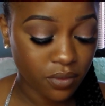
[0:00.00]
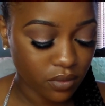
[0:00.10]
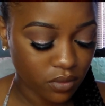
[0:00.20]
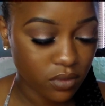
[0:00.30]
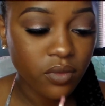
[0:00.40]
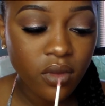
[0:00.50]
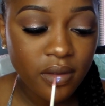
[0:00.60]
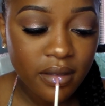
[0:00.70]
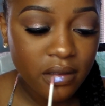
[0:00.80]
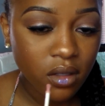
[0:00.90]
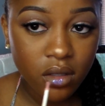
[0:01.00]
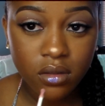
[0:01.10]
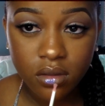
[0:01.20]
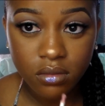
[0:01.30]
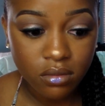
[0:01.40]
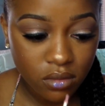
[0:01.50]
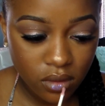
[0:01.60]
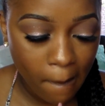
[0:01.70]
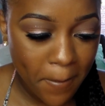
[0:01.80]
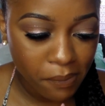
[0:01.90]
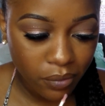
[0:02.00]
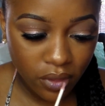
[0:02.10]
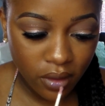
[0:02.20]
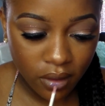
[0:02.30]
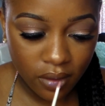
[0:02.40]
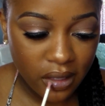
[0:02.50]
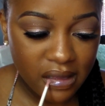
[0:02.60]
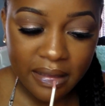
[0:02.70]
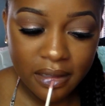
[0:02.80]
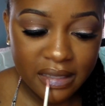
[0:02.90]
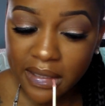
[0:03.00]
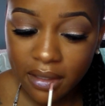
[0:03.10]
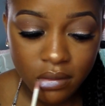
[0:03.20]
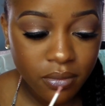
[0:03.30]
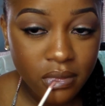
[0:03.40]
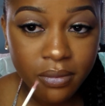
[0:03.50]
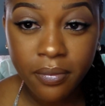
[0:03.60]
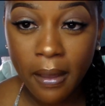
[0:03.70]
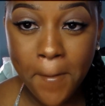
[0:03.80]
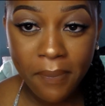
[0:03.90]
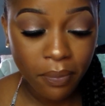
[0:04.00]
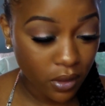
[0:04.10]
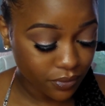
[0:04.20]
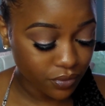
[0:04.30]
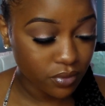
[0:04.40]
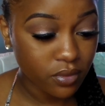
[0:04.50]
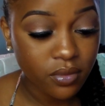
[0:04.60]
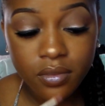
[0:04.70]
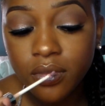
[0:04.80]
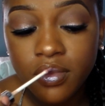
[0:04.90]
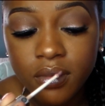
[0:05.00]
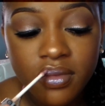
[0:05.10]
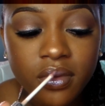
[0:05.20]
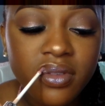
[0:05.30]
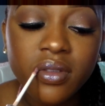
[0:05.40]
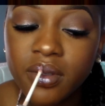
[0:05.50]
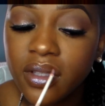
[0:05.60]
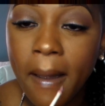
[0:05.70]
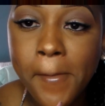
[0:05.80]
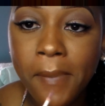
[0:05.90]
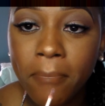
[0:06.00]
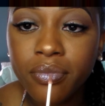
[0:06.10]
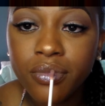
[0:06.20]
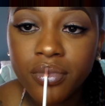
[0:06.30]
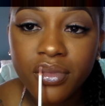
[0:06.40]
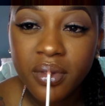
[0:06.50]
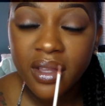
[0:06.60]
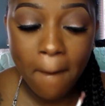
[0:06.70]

Iridescent Lip Gloss and apply that all over, guys. And that is the final